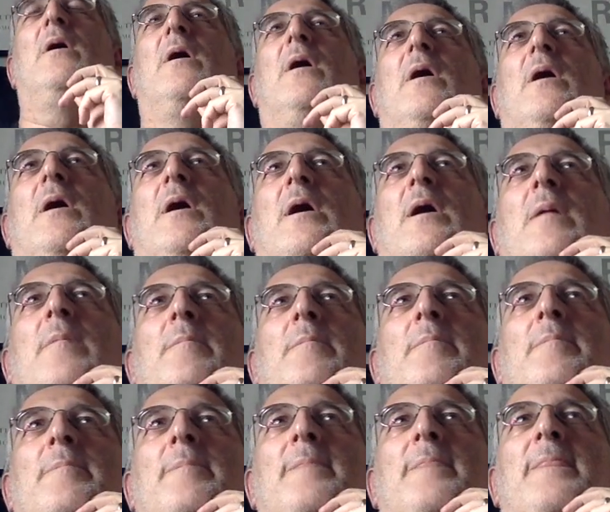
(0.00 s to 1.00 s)

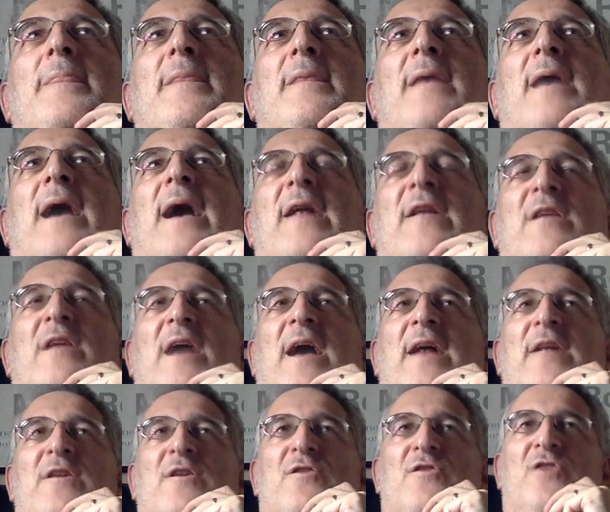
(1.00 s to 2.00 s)
Um, and,
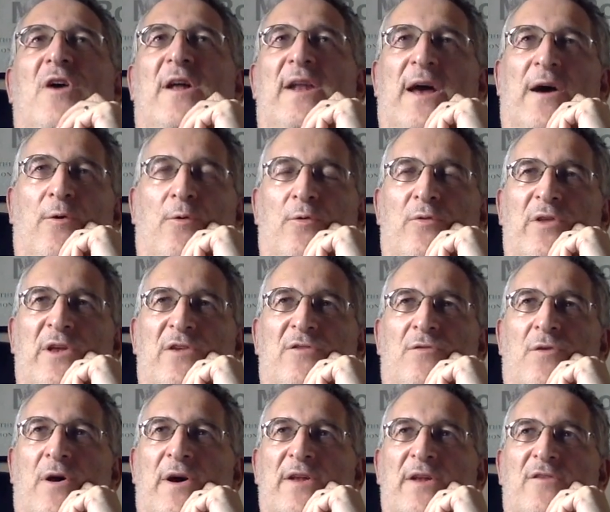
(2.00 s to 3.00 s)
and you turn out all
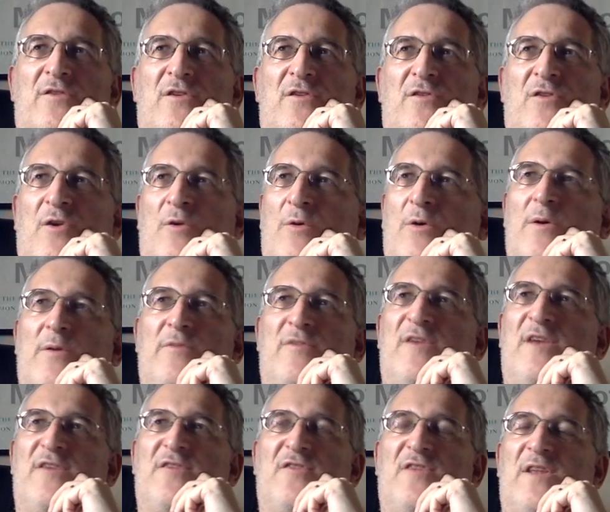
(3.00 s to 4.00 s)
these writers who are
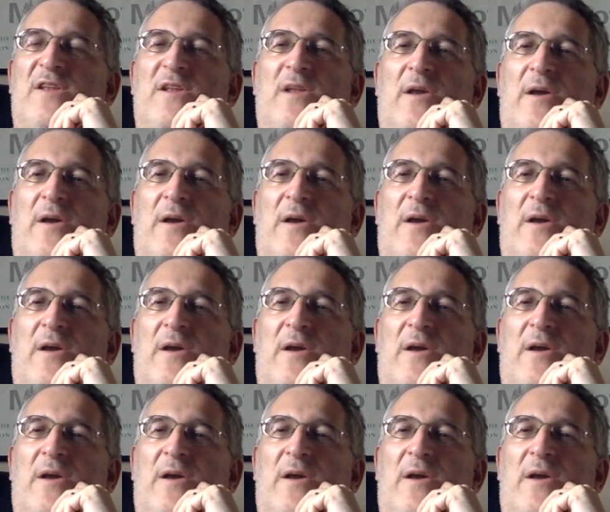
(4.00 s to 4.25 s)
destined,